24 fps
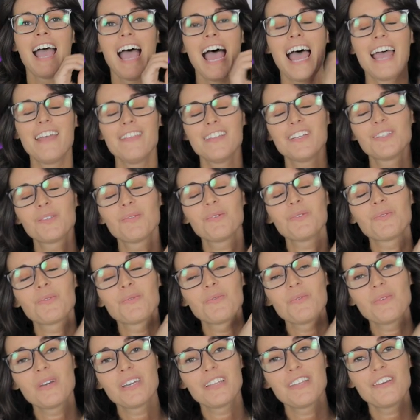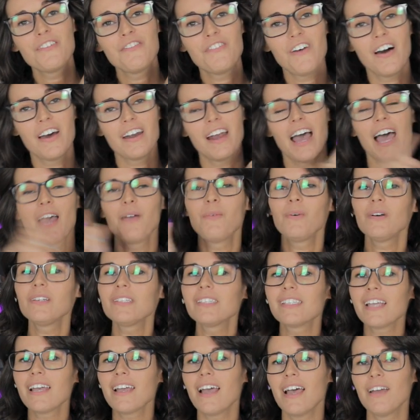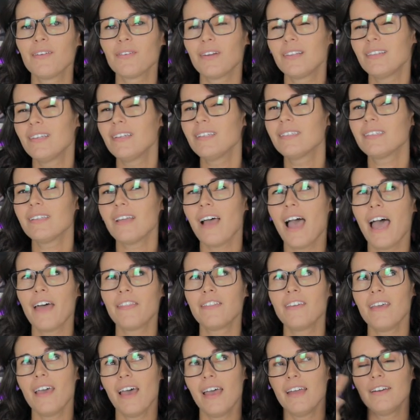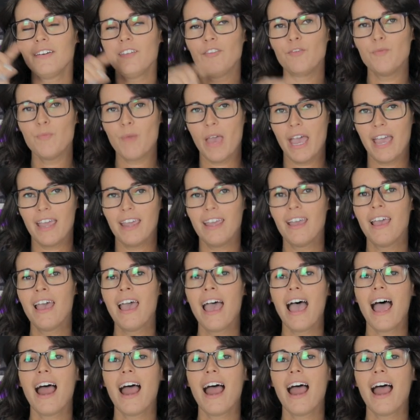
And this was really fun. I will say I read this at the end of May,